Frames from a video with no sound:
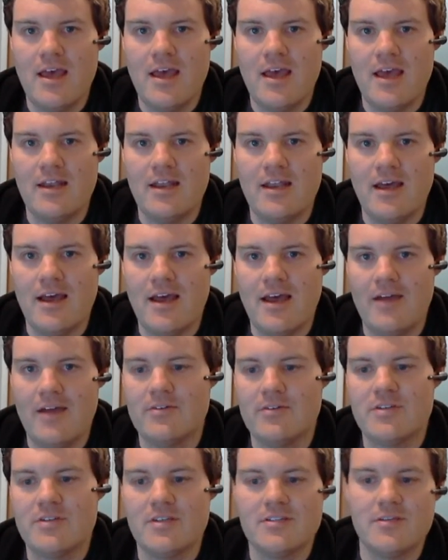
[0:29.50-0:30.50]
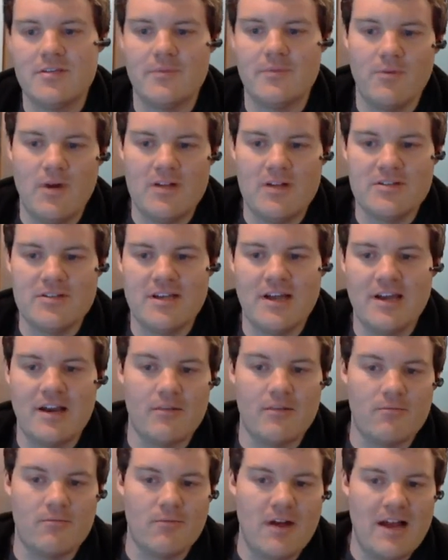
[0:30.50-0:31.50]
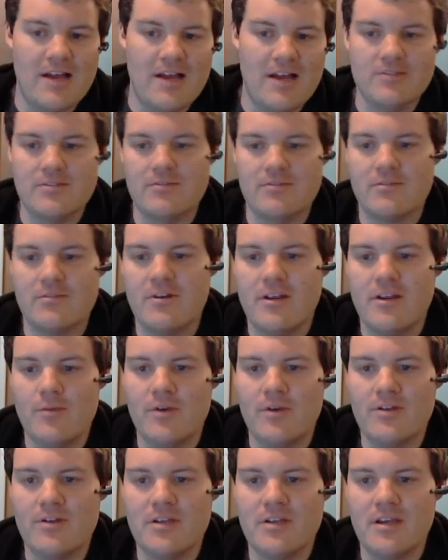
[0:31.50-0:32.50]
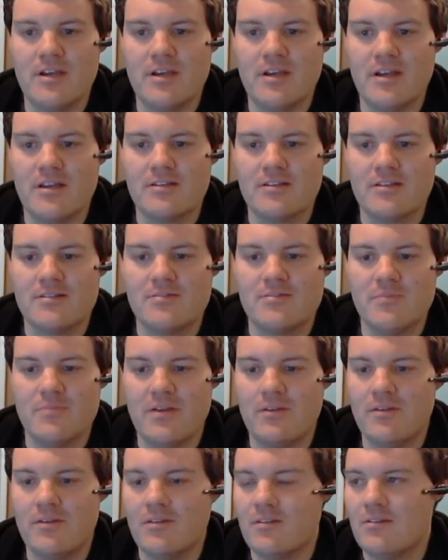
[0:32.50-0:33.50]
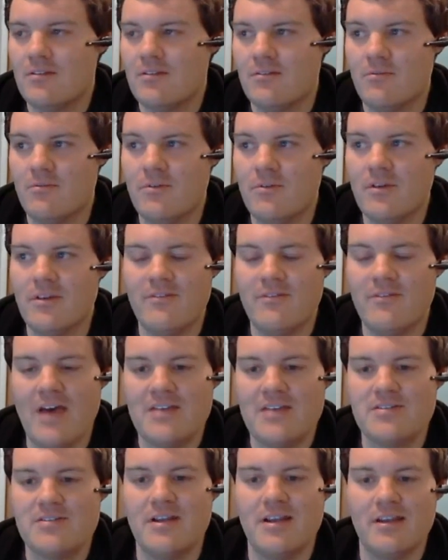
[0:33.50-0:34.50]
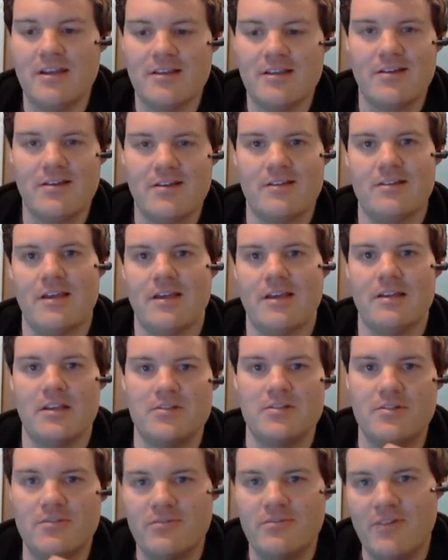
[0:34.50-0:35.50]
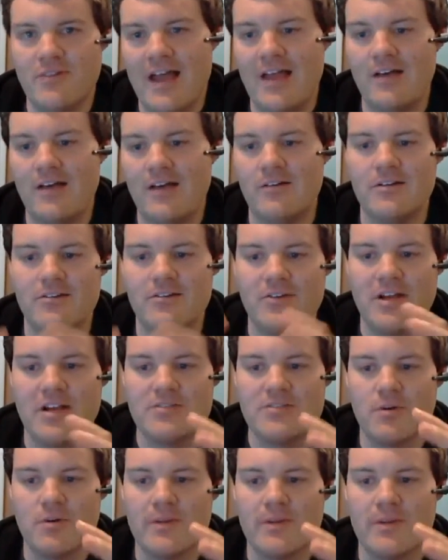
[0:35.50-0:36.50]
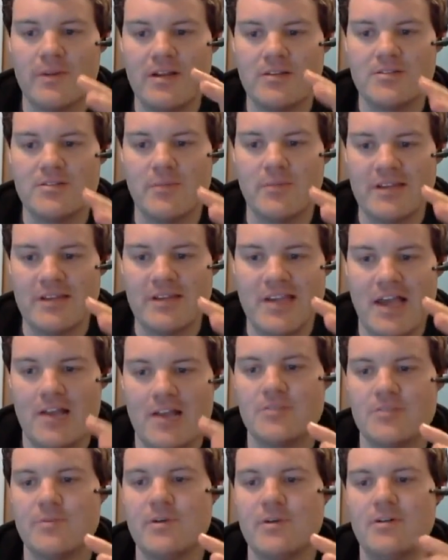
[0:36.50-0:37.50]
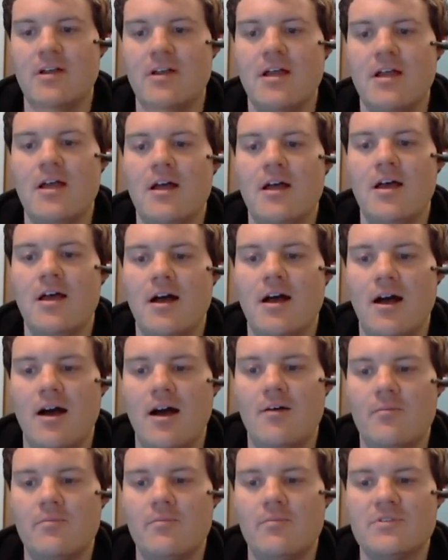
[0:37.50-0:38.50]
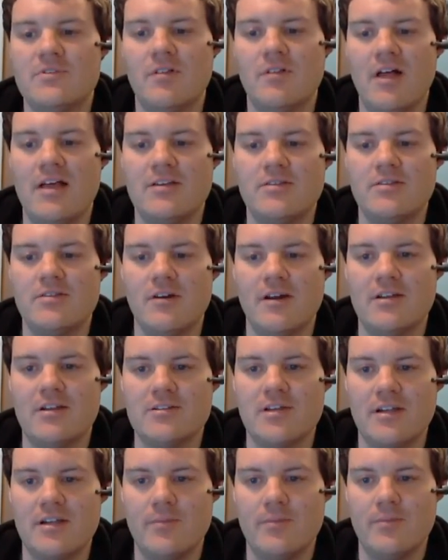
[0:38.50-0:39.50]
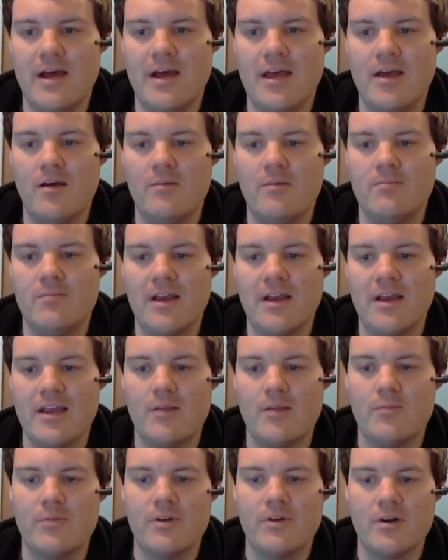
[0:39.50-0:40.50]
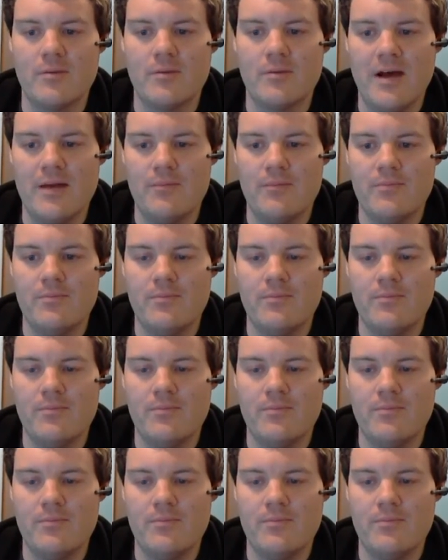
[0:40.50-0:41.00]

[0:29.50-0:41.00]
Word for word: And ever since, I've been watching kind of the rise of 3D printing, and it's been really fascinating that you can take a digital file and transform it into something tangible. So last year, I decided to buy I got a Printrbot.